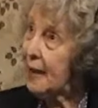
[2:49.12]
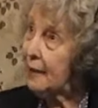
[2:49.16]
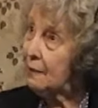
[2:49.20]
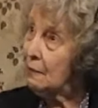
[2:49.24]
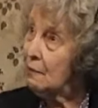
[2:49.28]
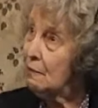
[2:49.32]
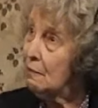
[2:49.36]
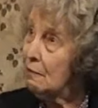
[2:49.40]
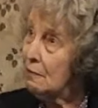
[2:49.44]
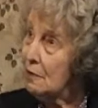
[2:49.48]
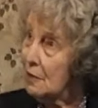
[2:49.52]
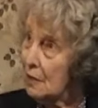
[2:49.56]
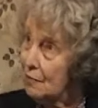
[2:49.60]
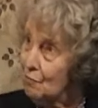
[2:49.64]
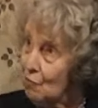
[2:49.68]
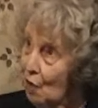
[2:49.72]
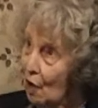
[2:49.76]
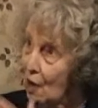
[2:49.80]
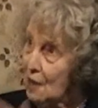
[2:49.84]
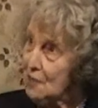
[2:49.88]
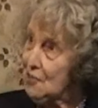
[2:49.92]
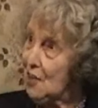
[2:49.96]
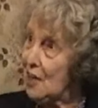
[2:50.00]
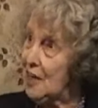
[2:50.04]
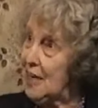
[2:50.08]
down and
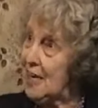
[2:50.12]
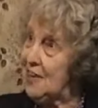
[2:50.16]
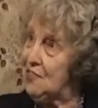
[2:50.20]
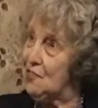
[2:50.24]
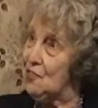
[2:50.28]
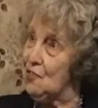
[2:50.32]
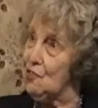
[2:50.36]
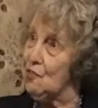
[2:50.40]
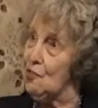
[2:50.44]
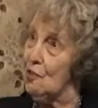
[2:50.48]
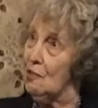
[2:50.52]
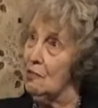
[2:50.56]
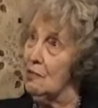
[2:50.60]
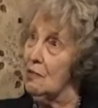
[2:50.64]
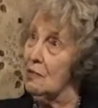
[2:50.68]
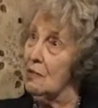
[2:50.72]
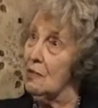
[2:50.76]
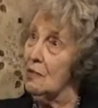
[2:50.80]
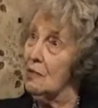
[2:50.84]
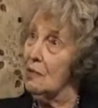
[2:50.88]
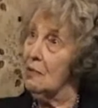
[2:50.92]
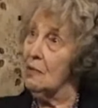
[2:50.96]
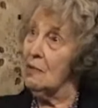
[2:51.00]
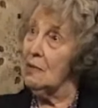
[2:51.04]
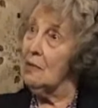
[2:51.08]
write a list.
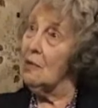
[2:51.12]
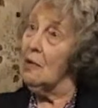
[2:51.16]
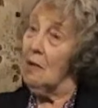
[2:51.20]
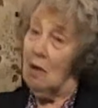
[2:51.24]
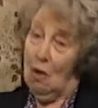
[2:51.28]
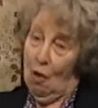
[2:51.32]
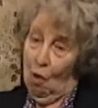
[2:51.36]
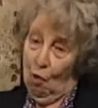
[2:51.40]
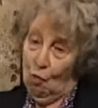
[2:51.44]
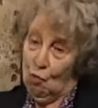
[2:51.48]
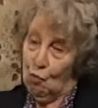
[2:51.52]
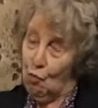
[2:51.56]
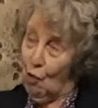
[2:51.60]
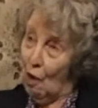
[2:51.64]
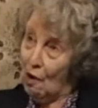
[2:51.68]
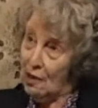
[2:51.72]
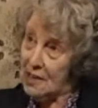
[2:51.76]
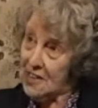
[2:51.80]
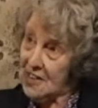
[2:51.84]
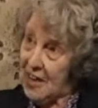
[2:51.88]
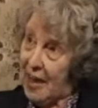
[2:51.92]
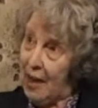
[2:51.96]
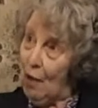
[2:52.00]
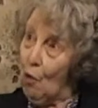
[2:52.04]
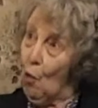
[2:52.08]

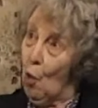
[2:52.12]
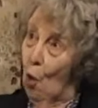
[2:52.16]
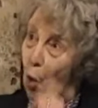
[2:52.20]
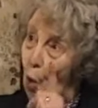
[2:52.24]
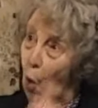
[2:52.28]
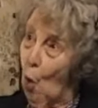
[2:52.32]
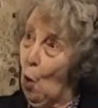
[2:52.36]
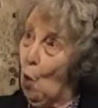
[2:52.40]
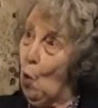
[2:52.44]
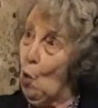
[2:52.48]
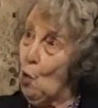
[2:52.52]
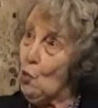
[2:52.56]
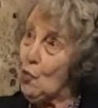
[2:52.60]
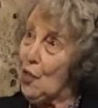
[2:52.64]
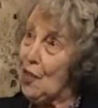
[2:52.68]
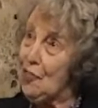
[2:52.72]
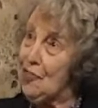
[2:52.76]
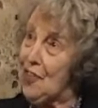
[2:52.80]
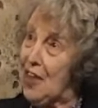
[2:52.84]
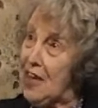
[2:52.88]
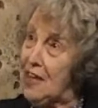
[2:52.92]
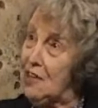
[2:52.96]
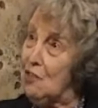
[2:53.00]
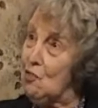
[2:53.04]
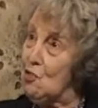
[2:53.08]
Write out all
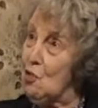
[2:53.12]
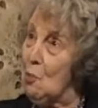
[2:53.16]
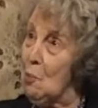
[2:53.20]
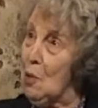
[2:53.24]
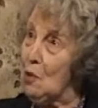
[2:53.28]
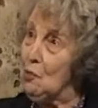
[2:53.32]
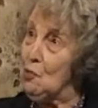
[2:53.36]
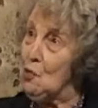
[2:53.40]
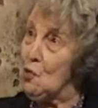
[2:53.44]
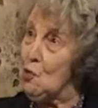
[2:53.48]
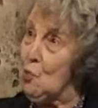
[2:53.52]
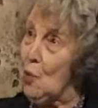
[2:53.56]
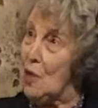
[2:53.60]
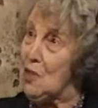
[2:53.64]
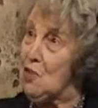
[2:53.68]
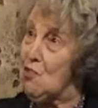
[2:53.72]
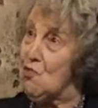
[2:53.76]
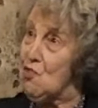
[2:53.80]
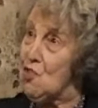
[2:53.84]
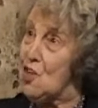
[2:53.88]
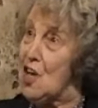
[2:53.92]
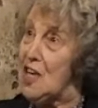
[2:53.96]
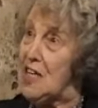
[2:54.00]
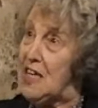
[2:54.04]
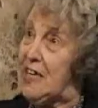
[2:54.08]
the things you want to
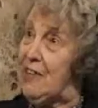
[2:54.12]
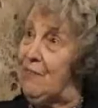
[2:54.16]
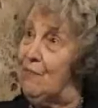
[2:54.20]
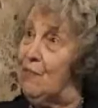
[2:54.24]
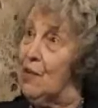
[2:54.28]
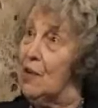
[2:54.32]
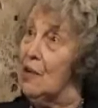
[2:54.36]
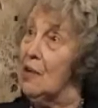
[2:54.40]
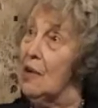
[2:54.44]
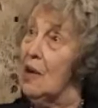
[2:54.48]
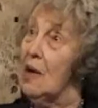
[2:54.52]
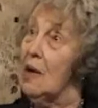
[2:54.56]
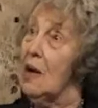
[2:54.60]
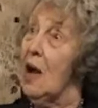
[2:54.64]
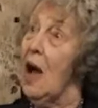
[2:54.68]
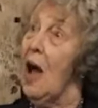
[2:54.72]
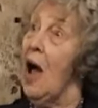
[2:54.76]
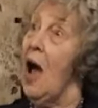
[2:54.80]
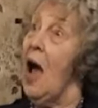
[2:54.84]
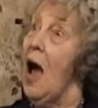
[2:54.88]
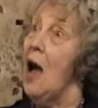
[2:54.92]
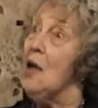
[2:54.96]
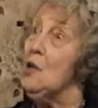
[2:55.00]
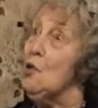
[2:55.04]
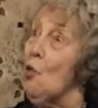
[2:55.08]
achieve,
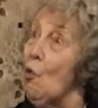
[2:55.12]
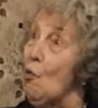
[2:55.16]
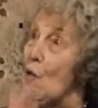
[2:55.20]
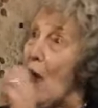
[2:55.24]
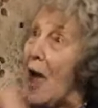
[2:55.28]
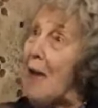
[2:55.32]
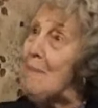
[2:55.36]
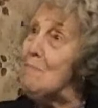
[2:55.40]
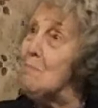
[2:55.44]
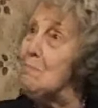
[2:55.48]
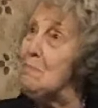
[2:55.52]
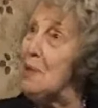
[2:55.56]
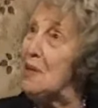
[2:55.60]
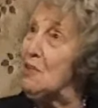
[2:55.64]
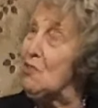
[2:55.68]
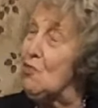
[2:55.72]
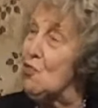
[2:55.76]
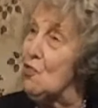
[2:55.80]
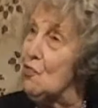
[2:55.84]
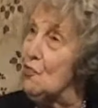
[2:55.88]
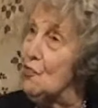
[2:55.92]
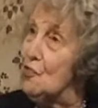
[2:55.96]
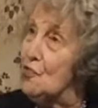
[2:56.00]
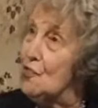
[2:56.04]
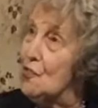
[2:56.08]
your
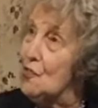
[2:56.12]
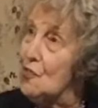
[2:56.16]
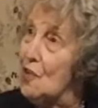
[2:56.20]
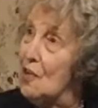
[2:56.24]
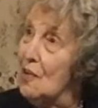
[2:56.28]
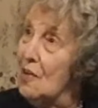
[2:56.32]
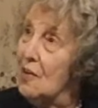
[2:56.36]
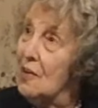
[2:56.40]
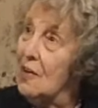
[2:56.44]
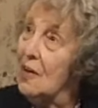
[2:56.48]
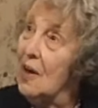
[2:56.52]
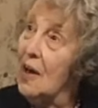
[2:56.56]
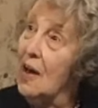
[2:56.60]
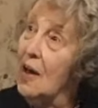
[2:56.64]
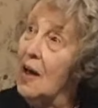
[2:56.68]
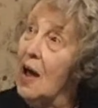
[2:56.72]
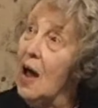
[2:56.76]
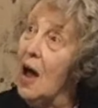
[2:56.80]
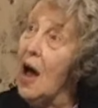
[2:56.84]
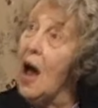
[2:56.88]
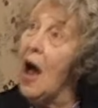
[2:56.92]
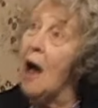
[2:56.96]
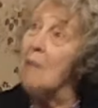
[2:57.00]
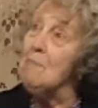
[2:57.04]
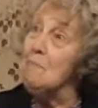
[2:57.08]
ambitions,
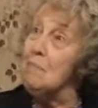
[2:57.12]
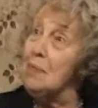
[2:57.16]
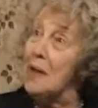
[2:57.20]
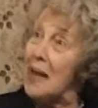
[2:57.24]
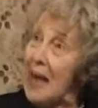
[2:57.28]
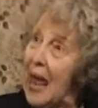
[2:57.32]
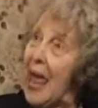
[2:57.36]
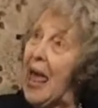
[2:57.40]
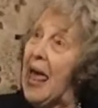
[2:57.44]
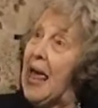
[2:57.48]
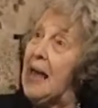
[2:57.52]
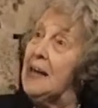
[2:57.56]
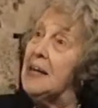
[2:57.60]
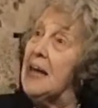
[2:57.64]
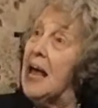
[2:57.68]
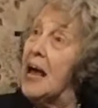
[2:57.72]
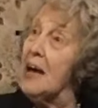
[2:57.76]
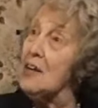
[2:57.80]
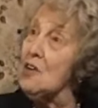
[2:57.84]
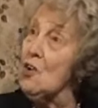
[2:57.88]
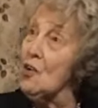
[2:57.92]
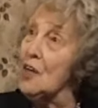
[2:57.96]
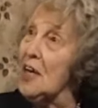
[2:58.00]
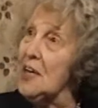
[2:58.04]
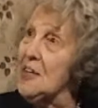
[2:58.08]
and plan
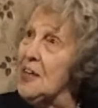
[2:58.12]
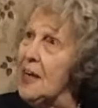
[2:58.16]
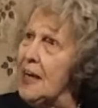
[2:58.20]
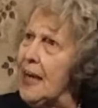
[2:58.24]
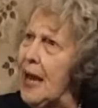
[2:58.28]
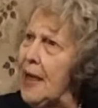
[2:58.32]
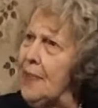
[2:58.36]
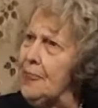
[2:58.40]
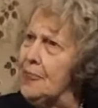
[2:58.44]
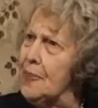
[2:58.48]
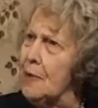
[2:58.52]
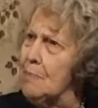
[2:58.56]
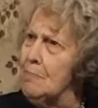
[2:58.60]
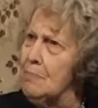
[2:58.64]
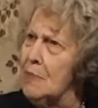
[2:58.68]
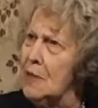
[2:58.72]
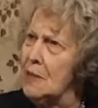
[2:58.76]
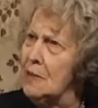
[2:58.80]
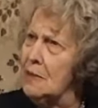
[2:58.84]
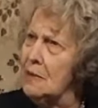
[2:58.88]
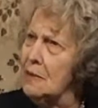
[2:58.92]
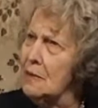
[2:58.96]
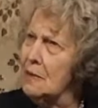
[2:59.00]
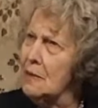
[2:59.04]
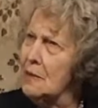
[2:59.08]
how you're going to get them,
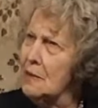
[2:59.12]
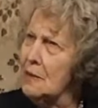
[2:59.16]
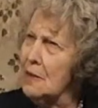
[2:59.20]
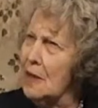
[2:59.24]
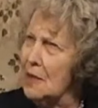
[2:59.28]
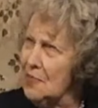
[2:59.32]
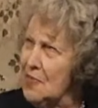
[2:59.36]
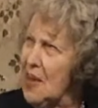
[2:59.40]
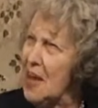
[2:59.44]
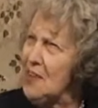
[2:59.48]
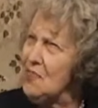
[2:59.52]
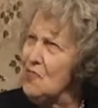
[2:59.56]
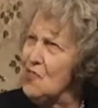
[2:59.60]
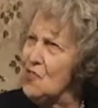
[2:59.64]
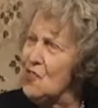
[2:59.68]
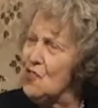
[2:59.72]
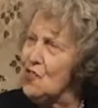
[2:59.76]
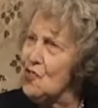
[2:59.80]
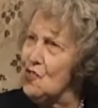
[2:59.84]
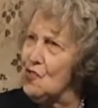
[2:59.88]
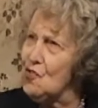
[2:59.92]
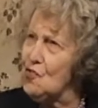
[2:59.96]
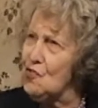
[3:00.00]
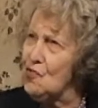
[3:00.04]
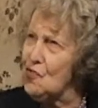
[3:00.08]
and then
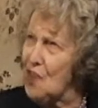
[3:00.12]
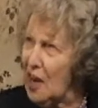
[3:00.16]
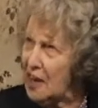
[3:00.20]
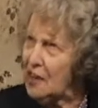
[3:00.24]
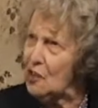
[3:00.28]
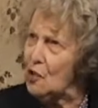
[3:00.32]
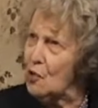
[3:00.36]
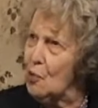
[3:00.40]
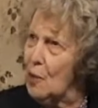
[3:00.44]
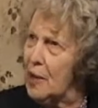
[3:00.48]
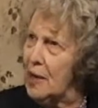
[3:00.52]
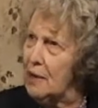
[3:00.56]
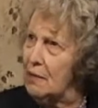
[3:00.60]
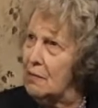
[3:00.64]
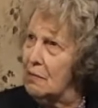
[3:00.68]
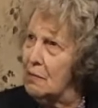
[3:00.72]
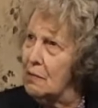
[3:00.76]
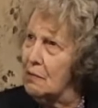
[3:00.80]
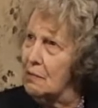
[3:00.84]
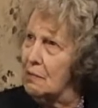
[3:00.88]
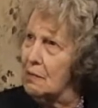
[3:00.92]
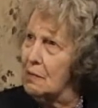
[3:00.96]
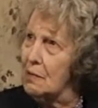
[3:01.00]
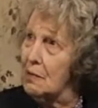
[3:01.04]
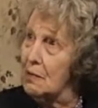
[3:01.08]
stick to it.
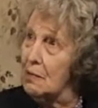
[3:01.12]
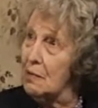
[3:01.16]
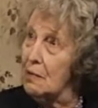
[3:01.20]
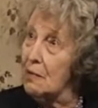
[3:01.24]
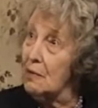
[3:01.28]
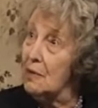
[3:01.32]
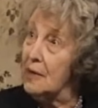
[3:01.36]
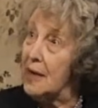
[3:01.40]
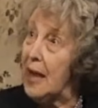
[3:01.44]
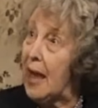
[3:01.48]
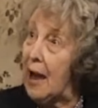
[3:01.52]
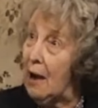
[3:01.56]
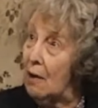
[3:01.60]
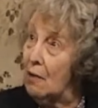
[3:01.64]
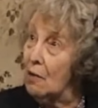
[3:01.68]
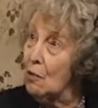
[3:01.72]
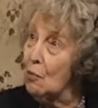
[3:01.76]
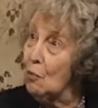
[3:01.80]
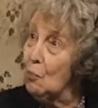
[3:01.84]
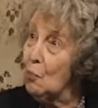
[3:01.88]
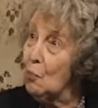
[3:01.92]
Now,